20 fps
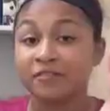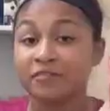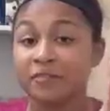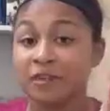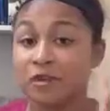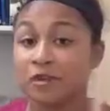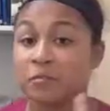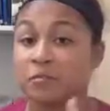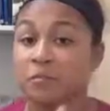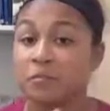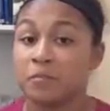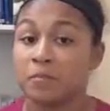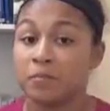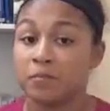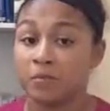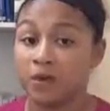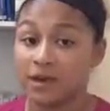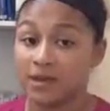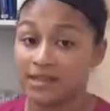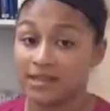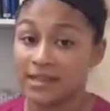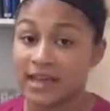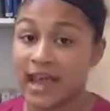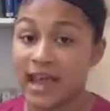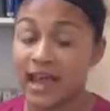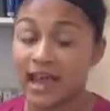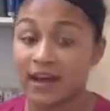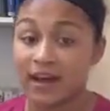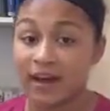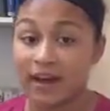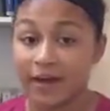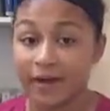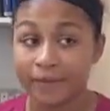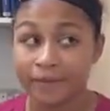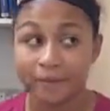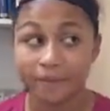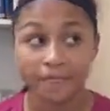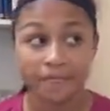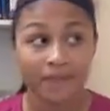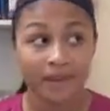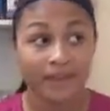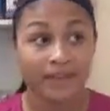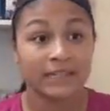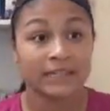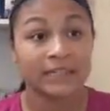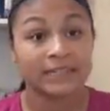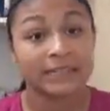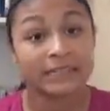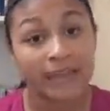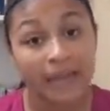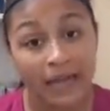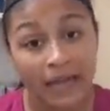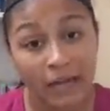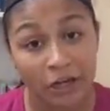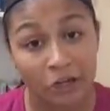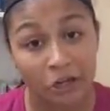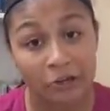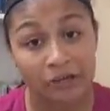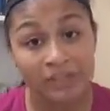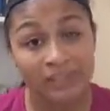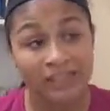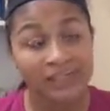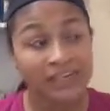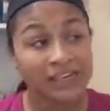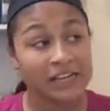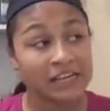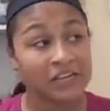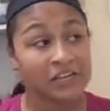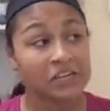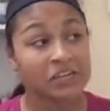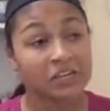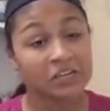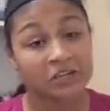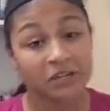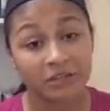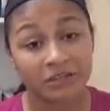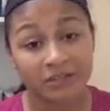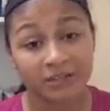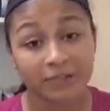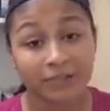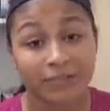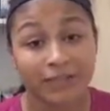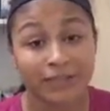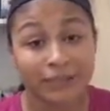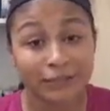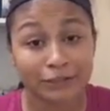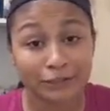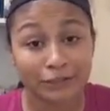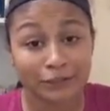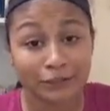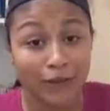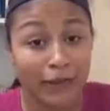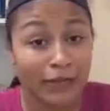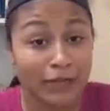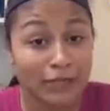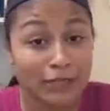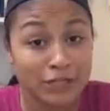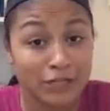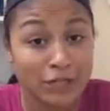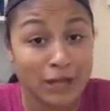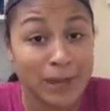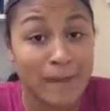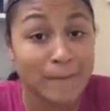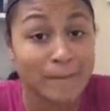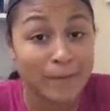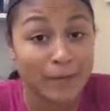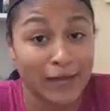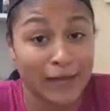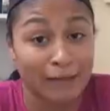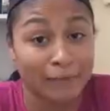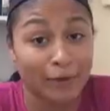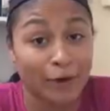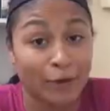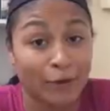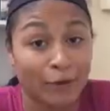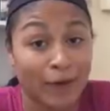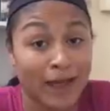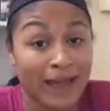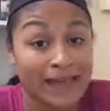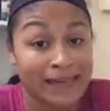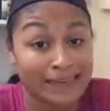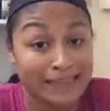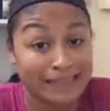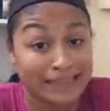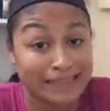of him wants Etta. Now, he could pick the right ship, am I right?